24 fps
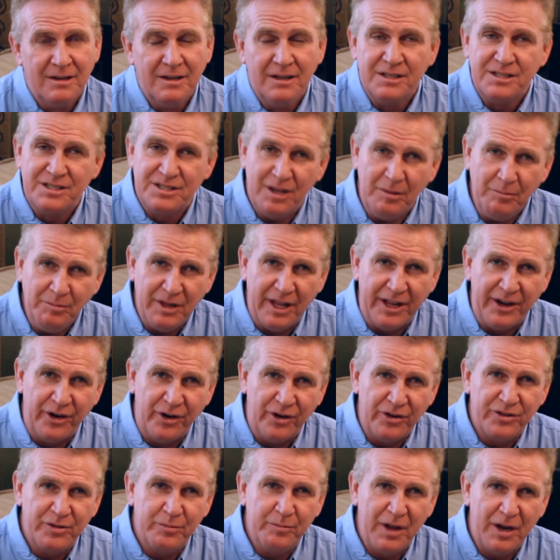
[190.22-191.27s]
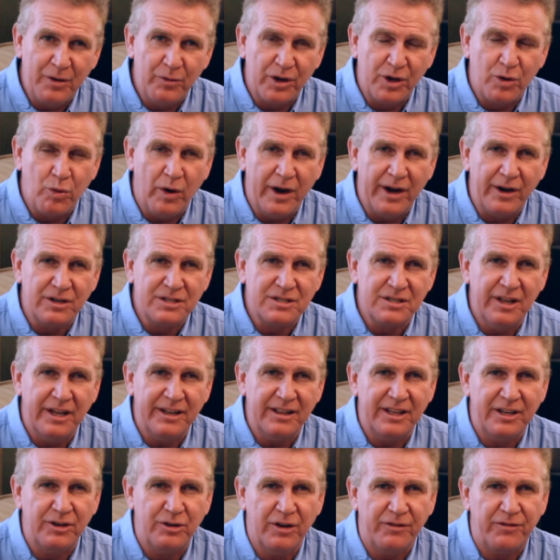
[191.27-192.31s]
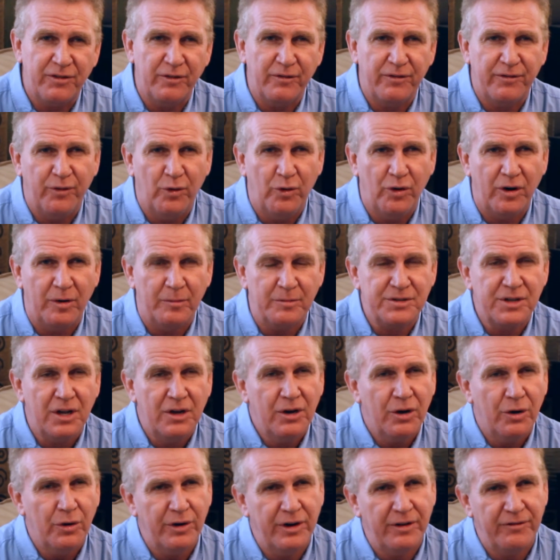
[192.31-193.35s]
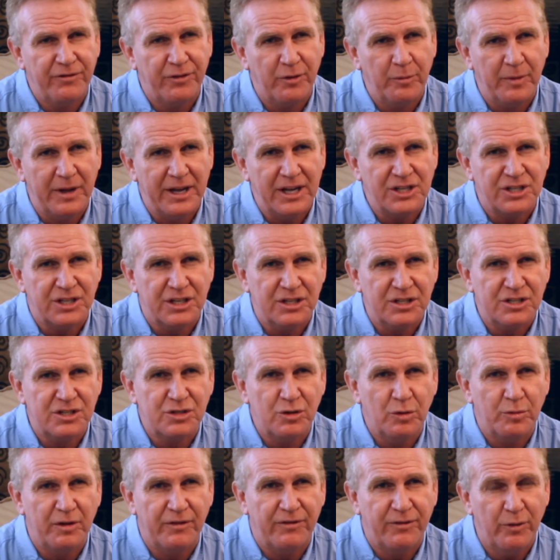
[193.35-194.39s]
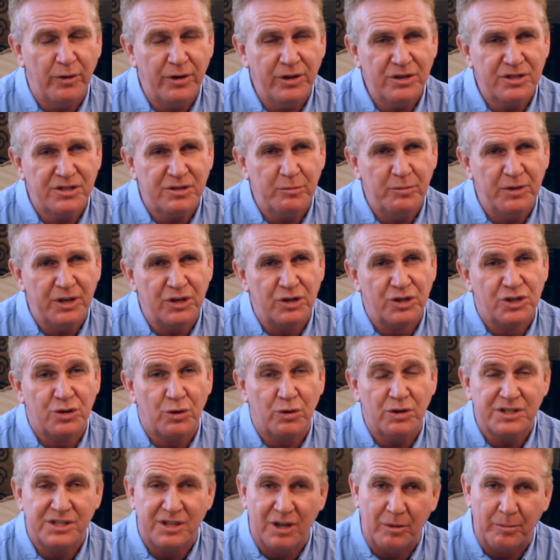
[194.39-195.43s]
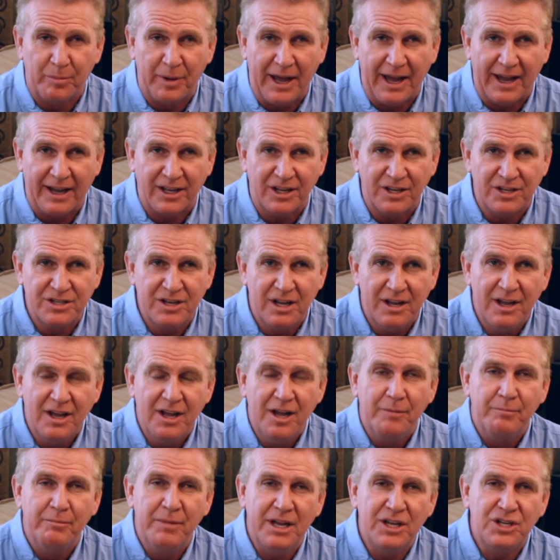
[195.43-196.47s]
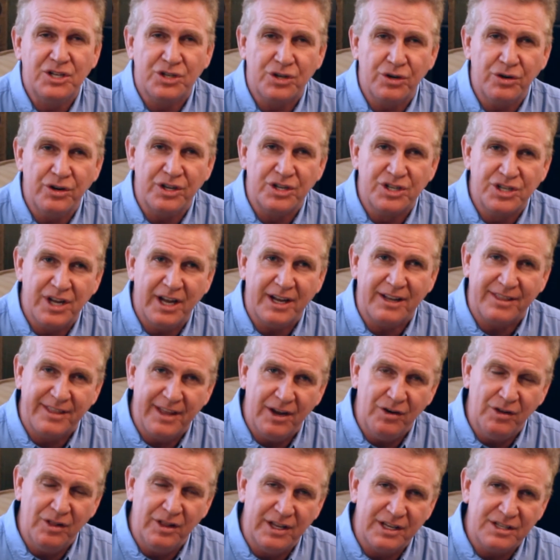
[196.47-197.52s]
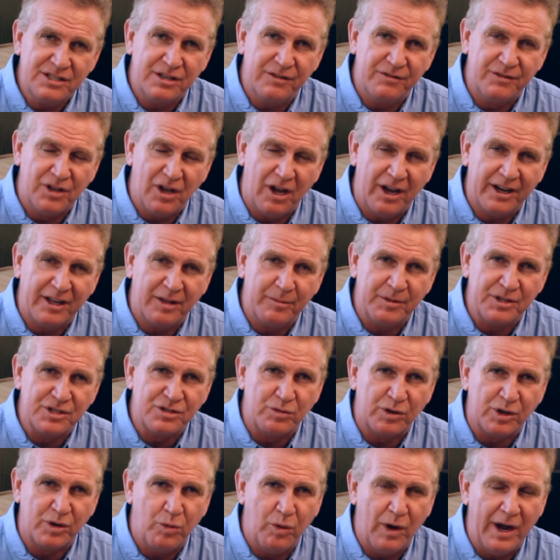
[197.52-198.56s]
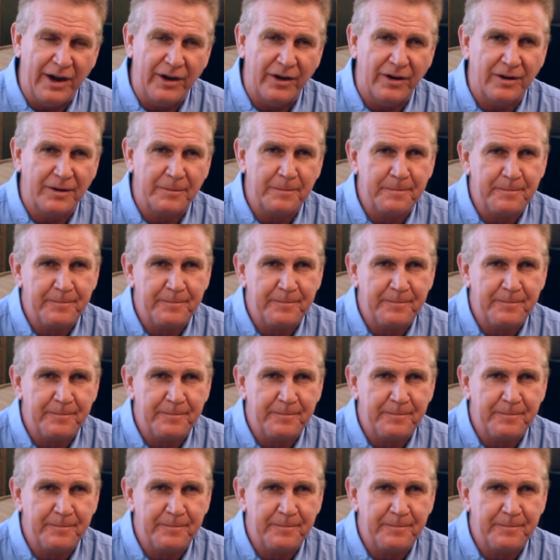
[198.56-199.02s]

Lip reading: Some lenders may require slightly different forms or information, so before you submit your short sale package, make sure to check their list of documents required.